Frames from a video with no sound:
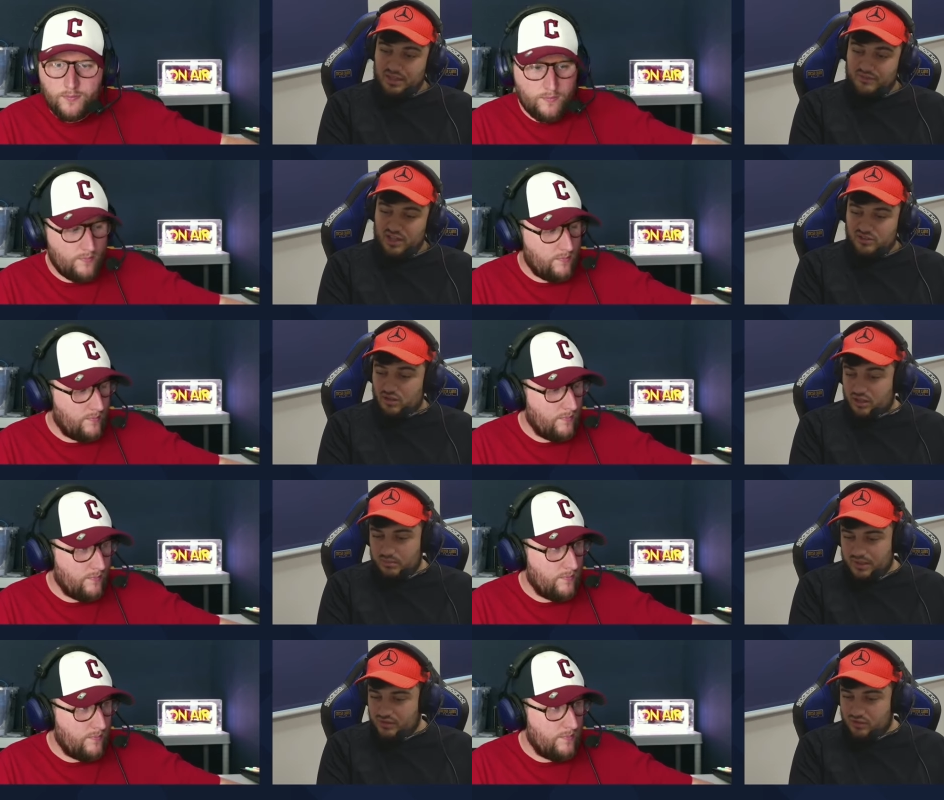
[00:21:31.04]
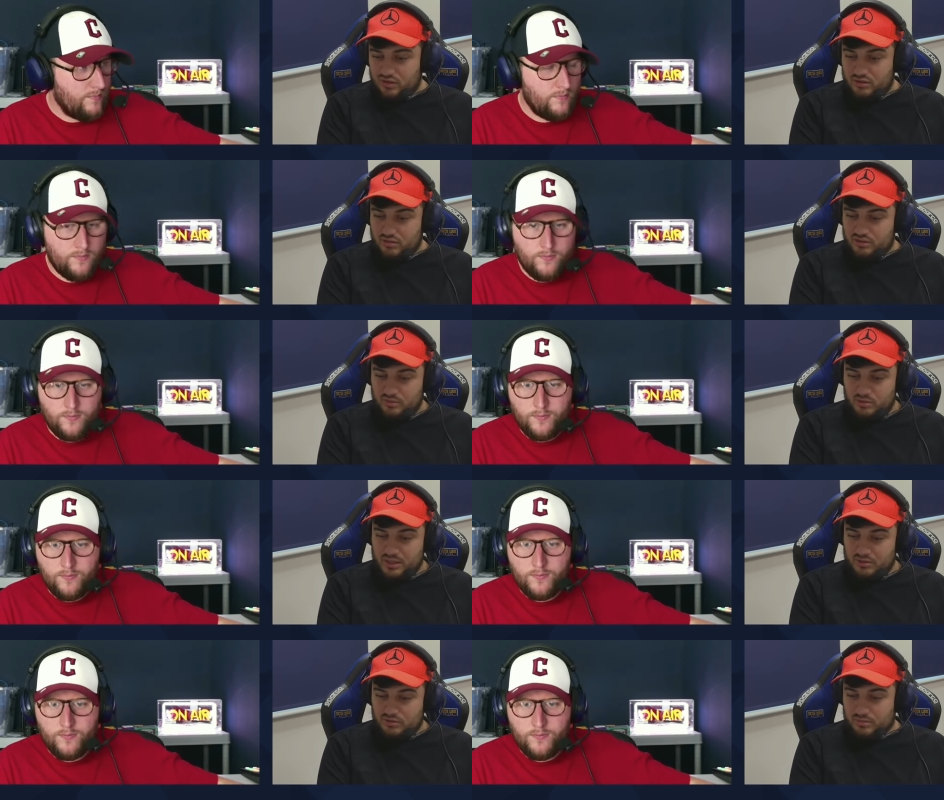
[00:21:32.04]
Speaker 1: if they signed him after the Euros, he would have
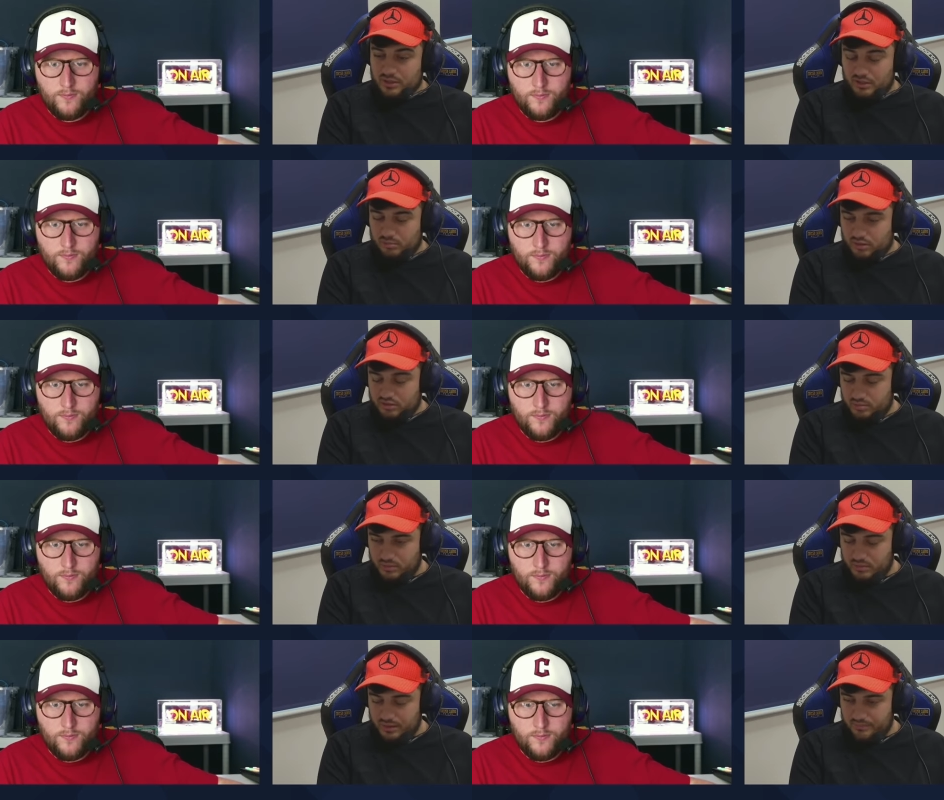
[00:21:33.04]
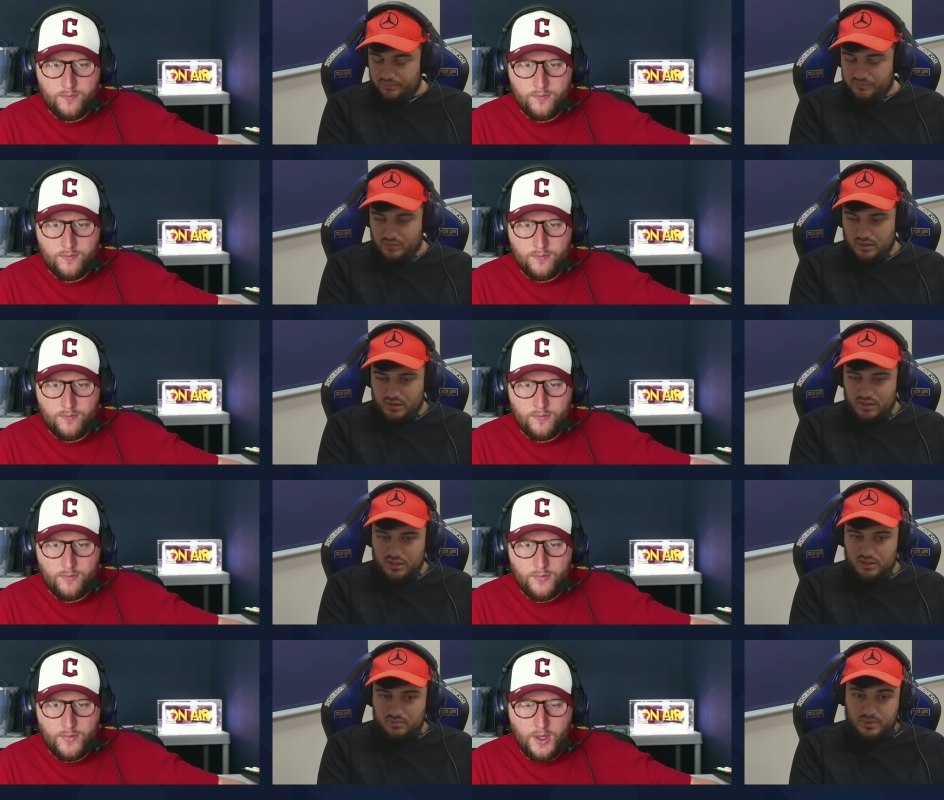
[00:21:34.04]
been 100 million plus probably.
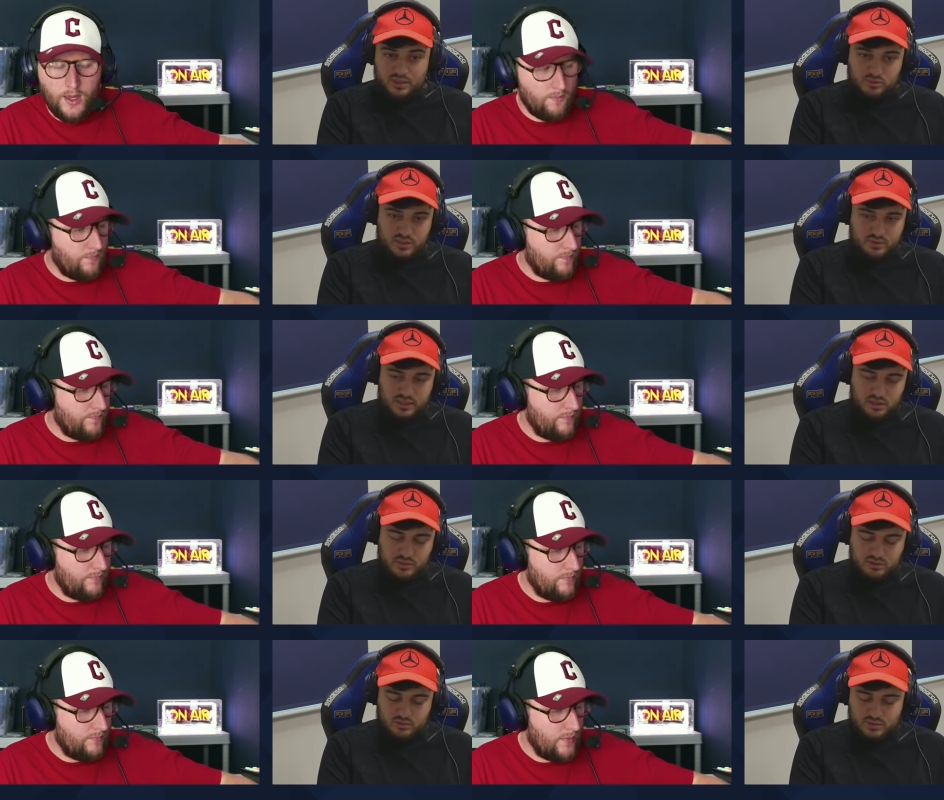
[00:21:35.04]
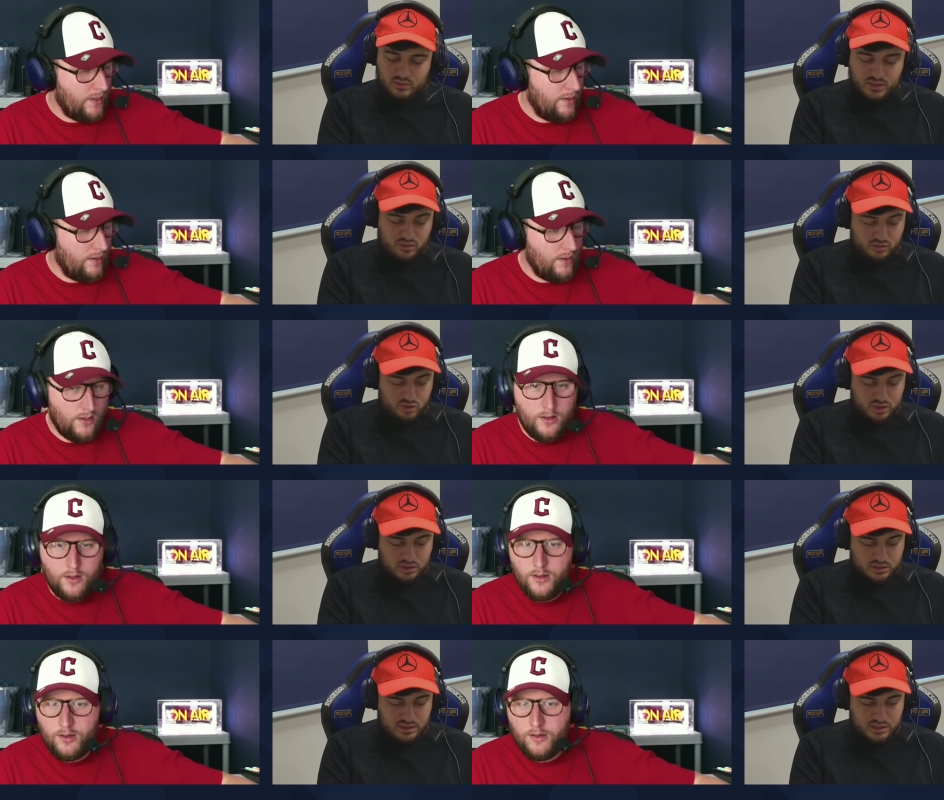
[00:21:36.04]
Um, yeah. back in 2020, I mean, 2020 Euros.
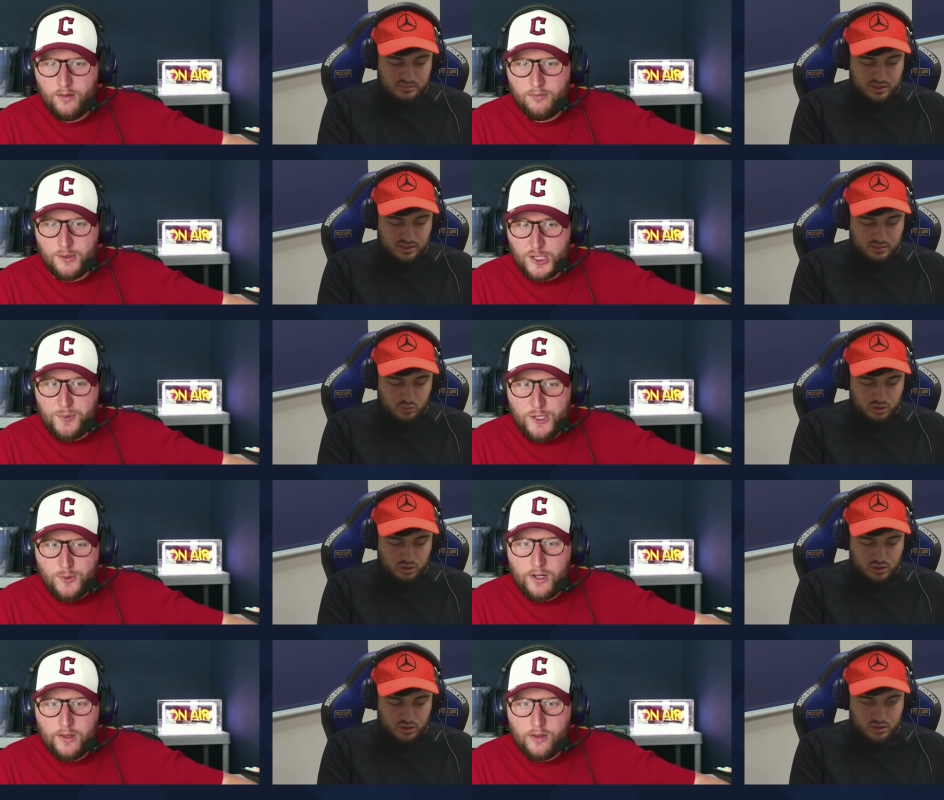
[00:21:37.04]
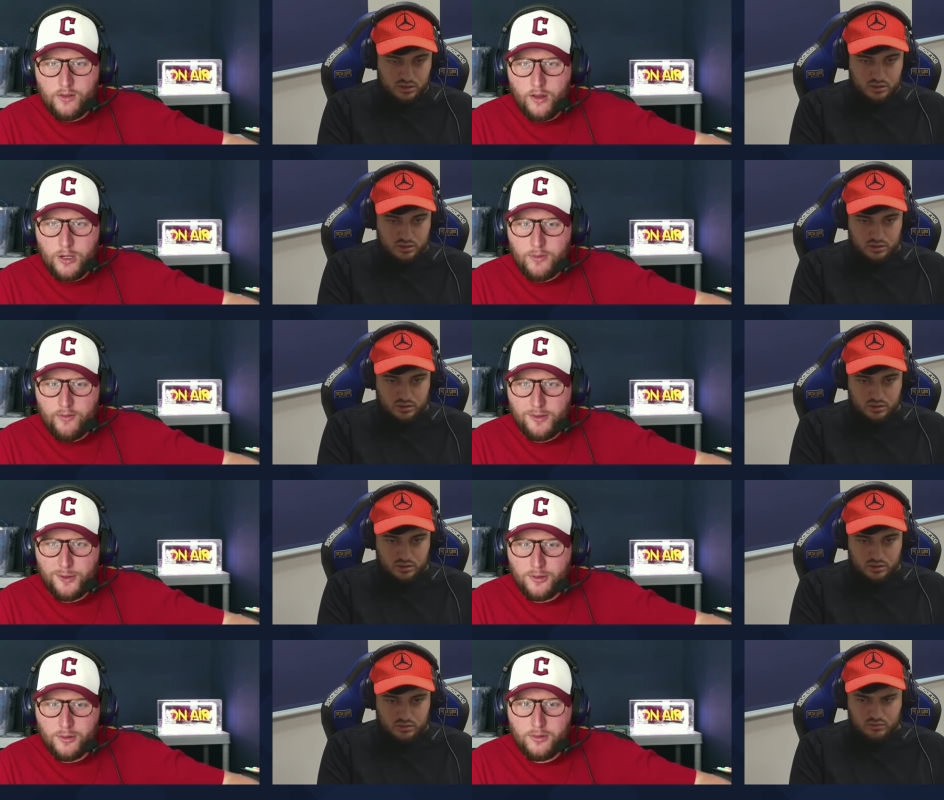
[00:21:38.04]
Speaker 2: Um, which explains why they didn't sign him after the
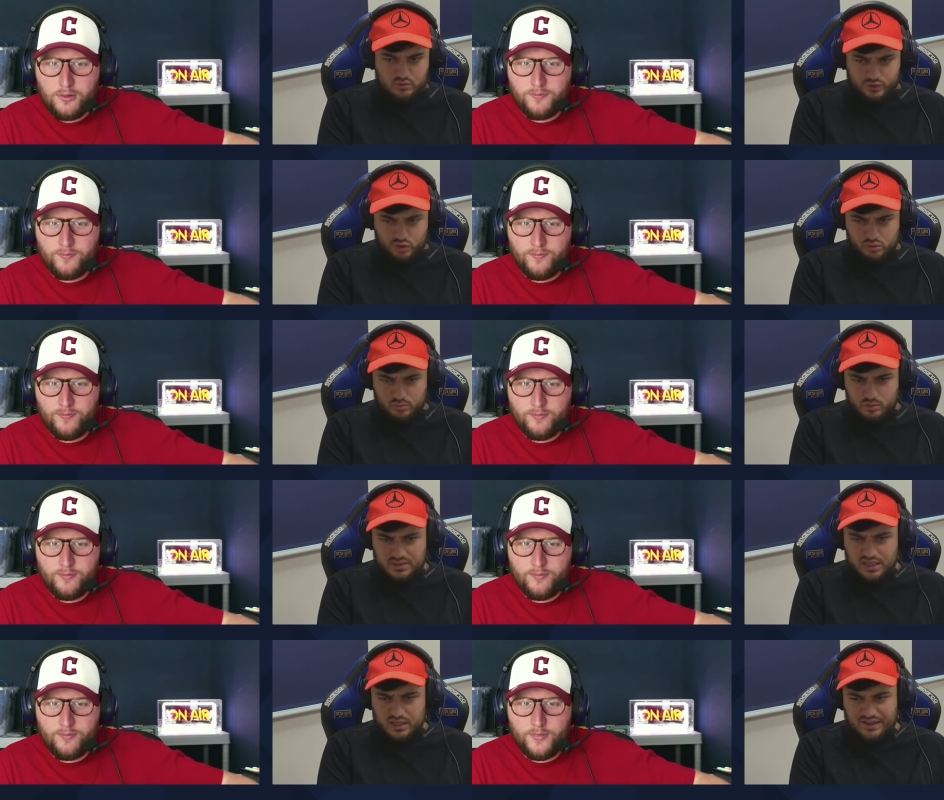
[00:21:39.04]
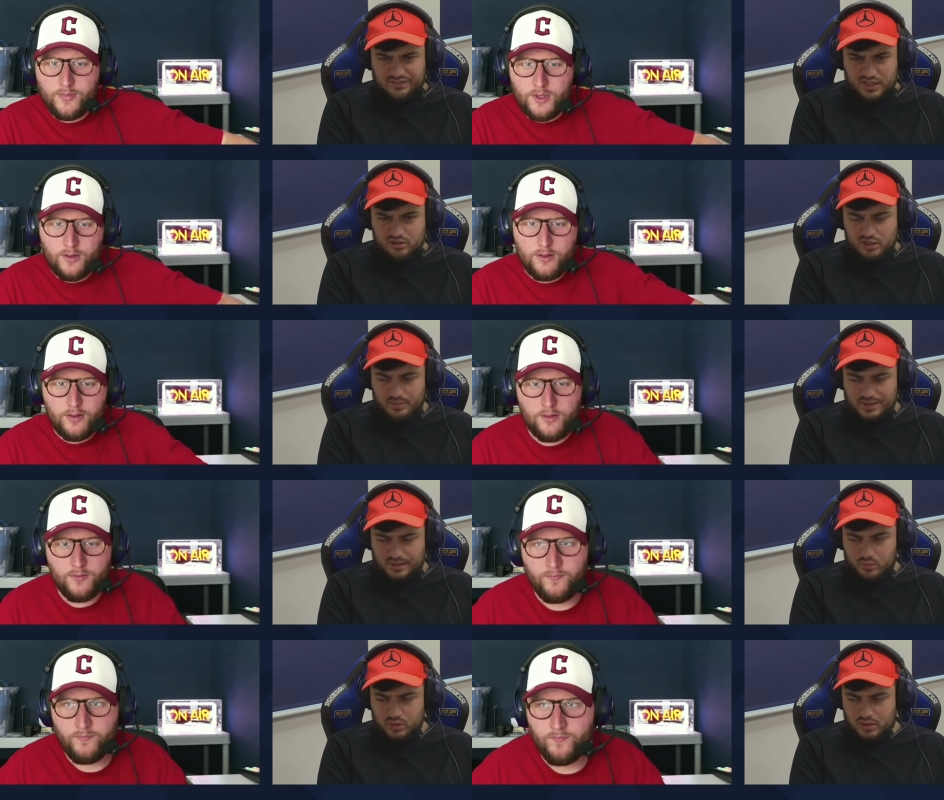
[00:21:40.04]
Euros.
Speaker 1: For sure, but I'm saying like if they signed him at
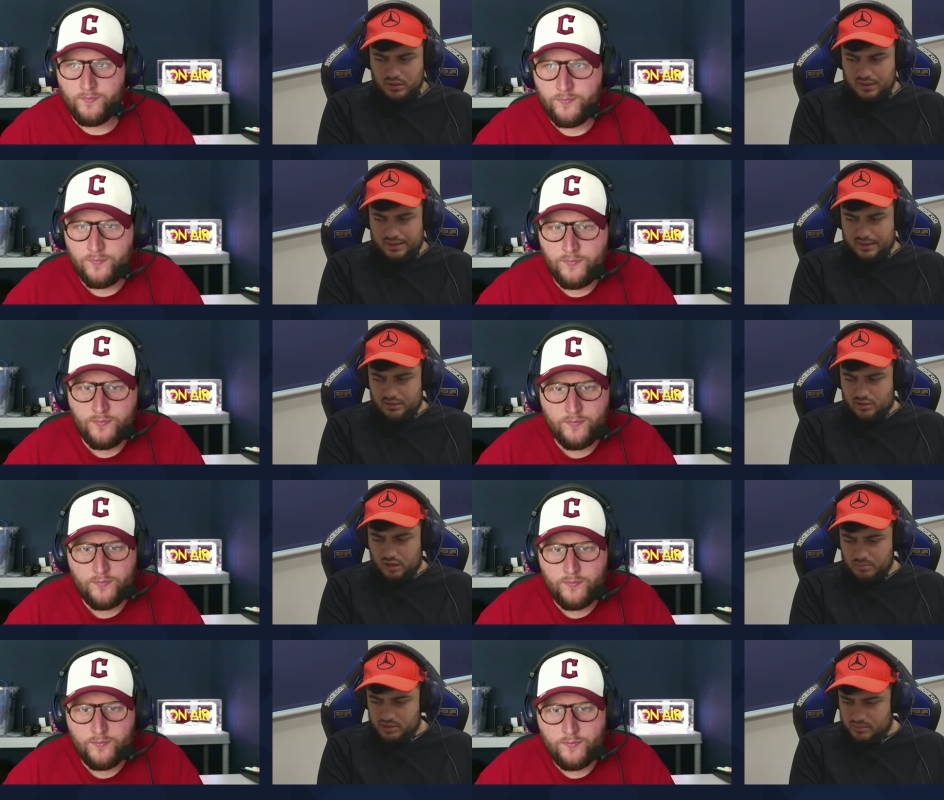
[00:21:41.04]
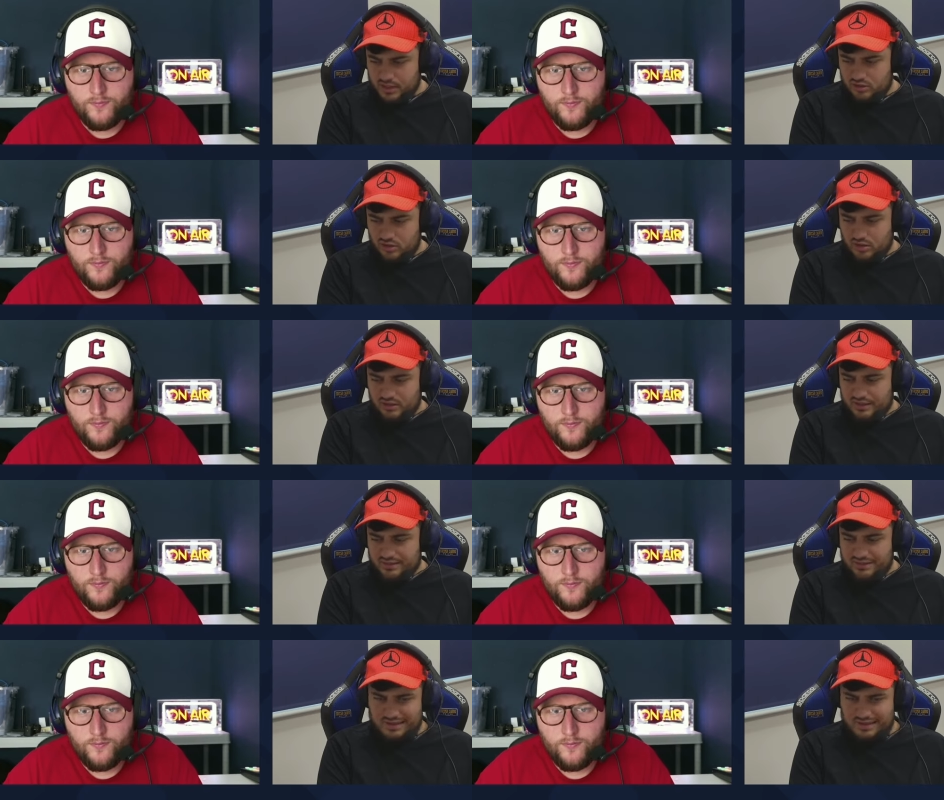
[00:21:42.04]
that point and Klopp is the manager, I think it's